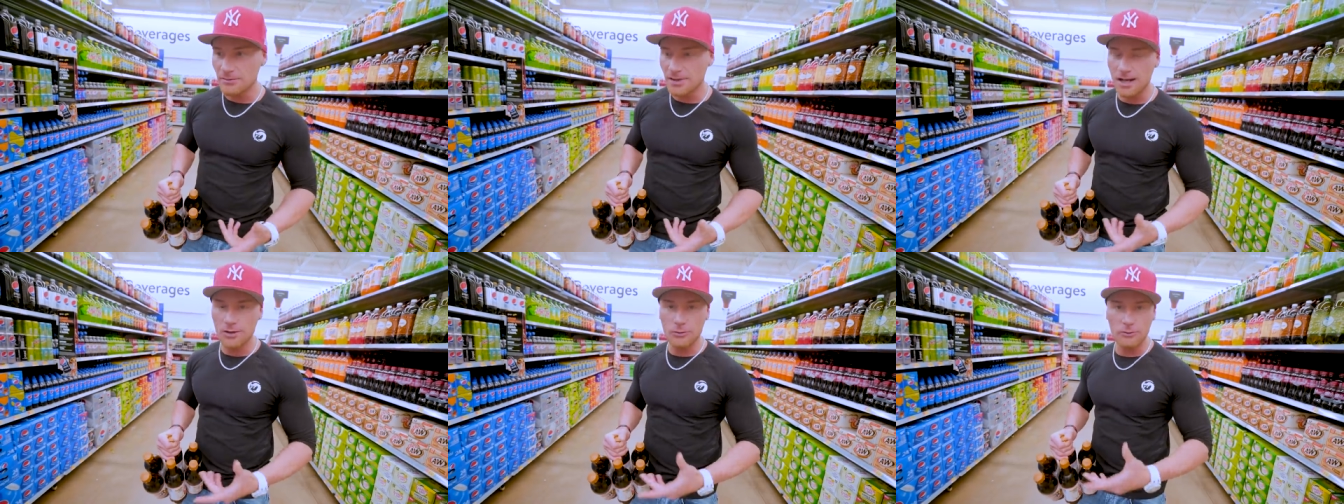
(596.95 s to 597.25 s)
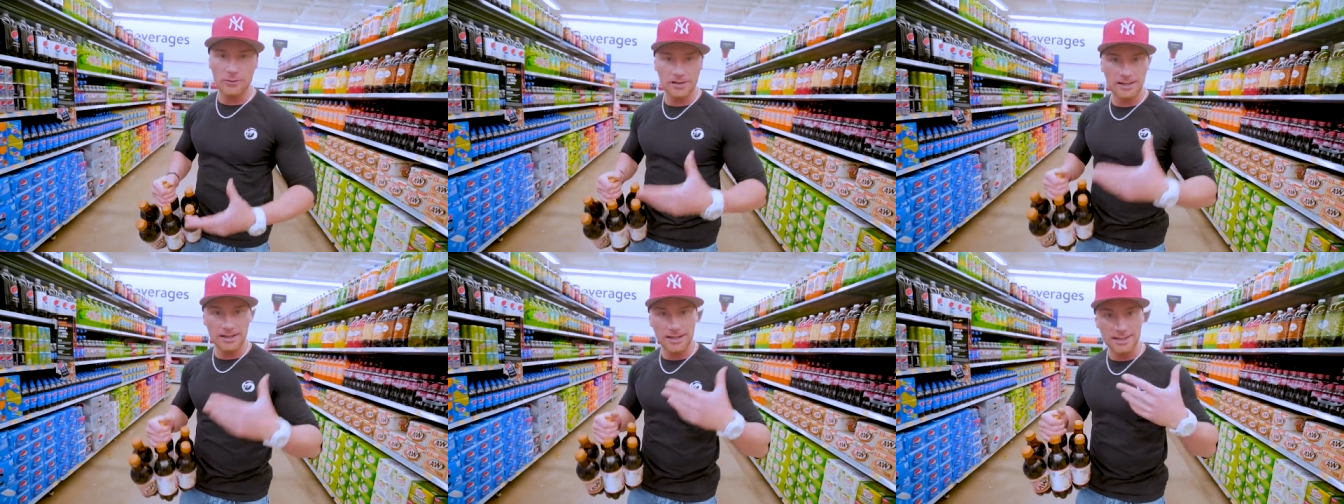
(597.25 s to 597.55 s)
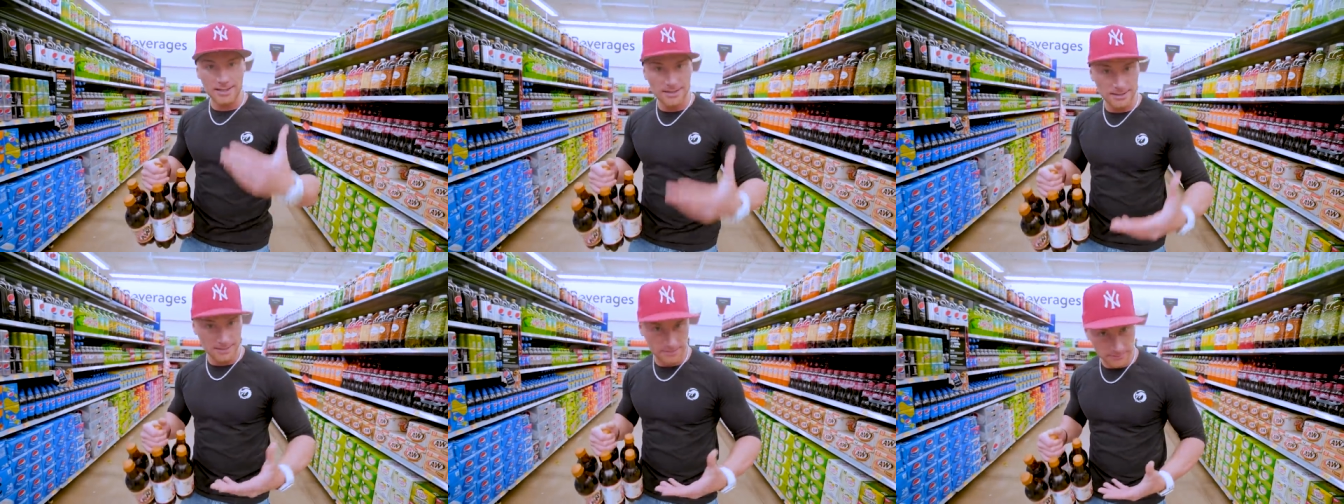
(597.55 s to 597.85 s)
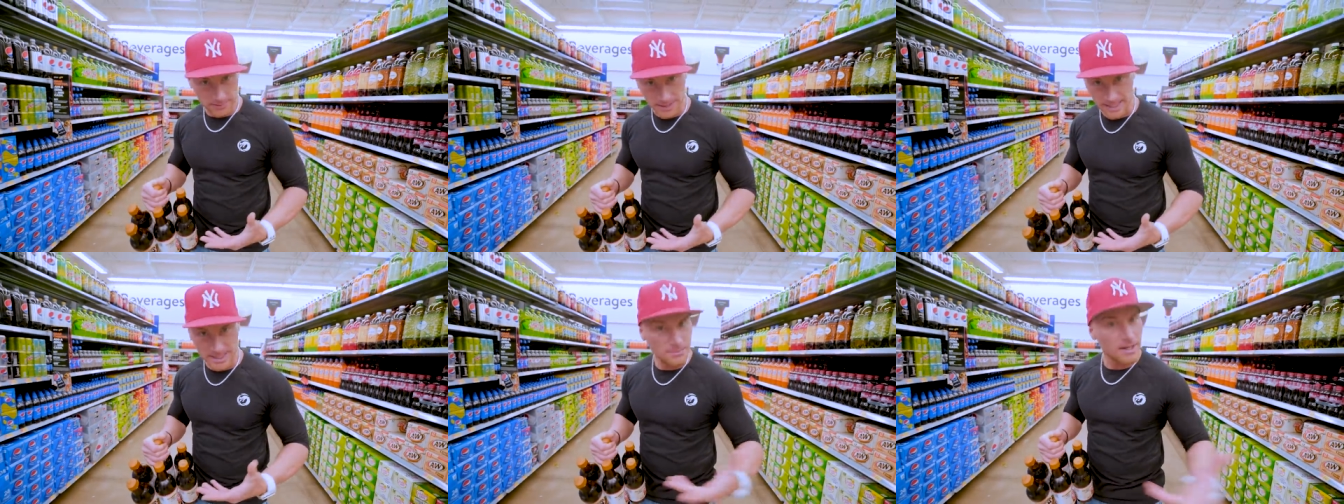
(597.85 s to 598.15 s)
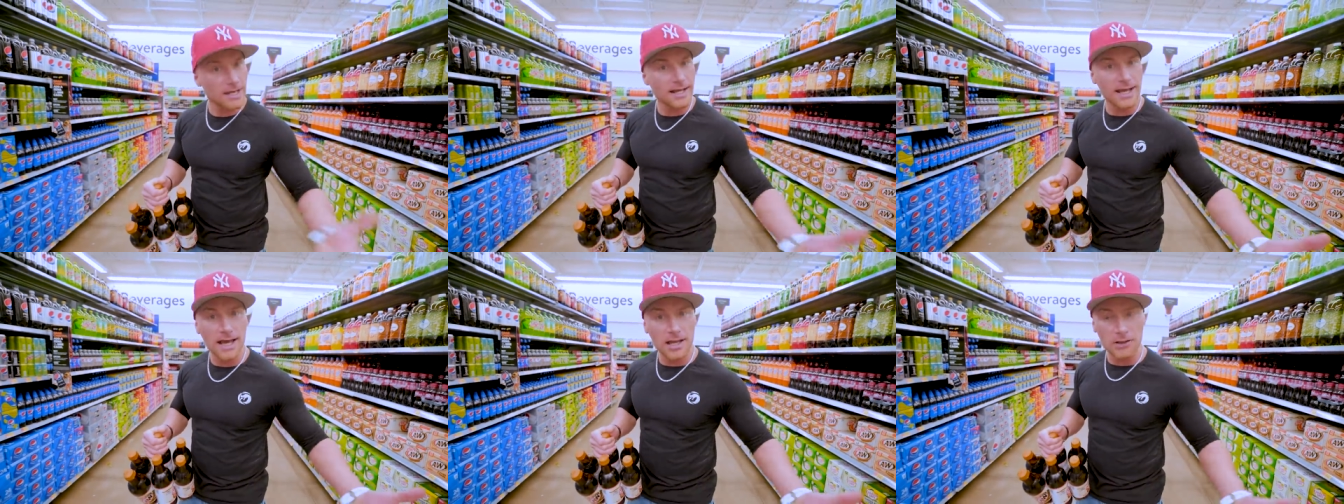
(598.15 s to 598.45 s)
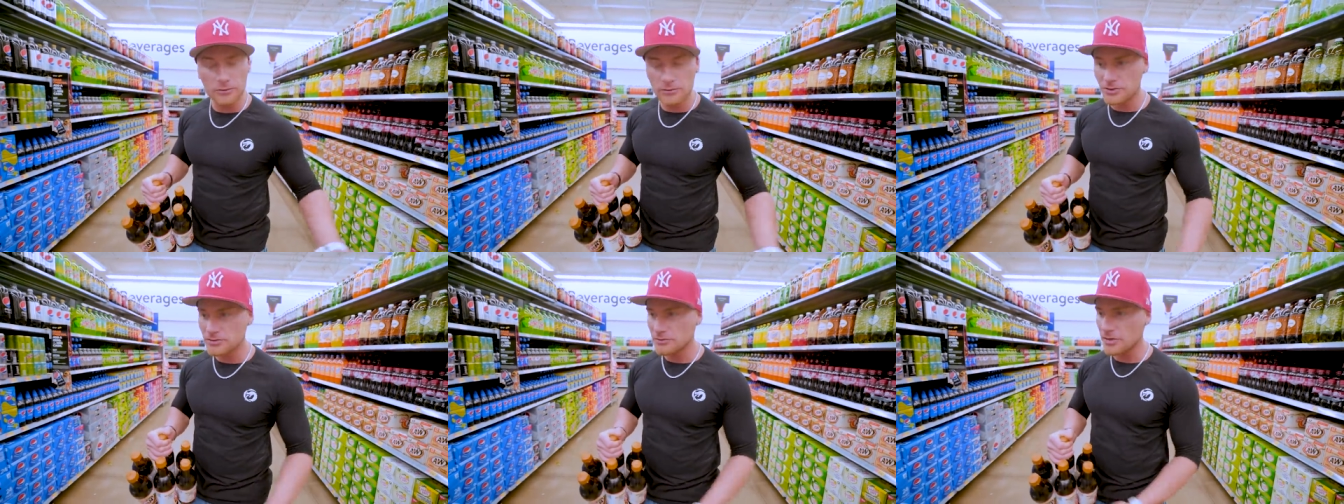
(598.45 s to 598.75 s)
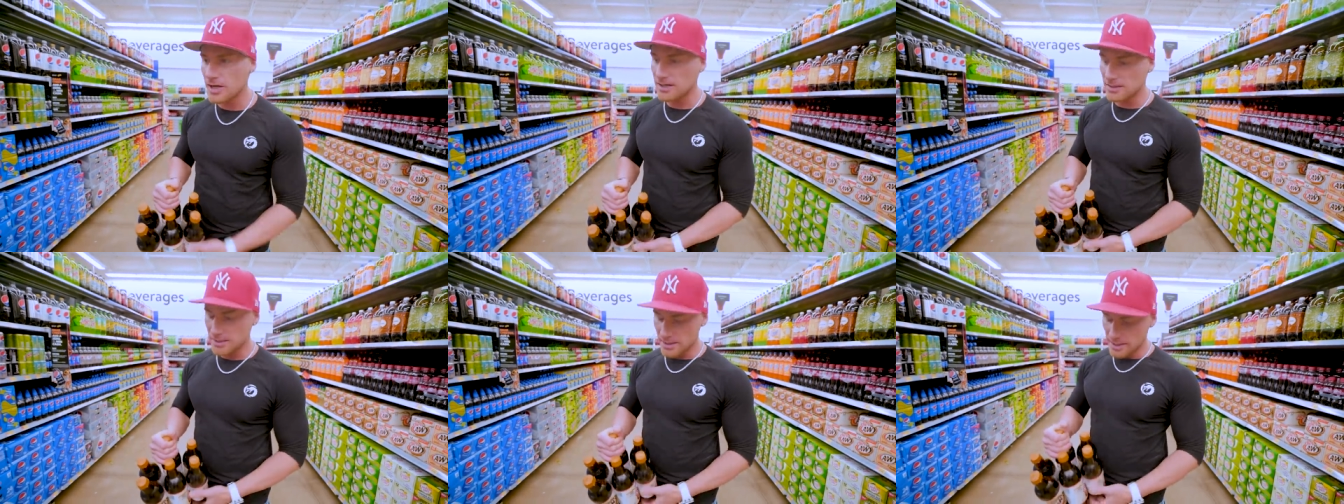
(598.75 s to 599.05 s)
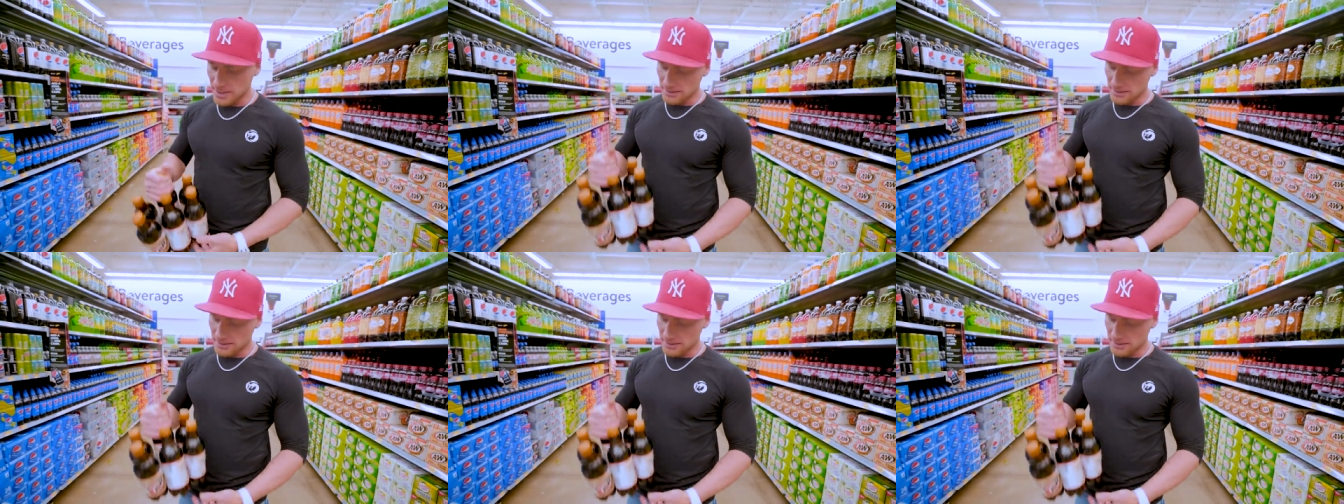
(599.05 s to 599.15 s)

but I don't want to like eat, eat, my calories, right?